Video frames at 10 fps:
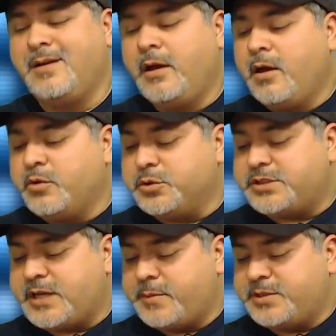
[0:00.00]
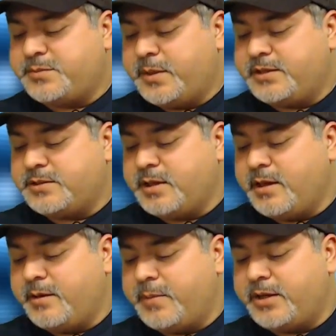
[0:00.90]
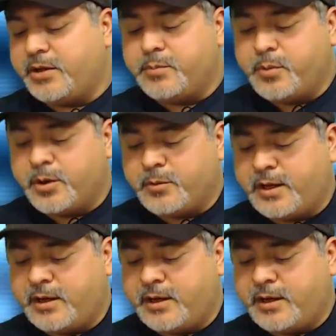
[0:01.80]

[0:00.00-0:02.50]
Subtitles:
Well, Thomas made a good point right here.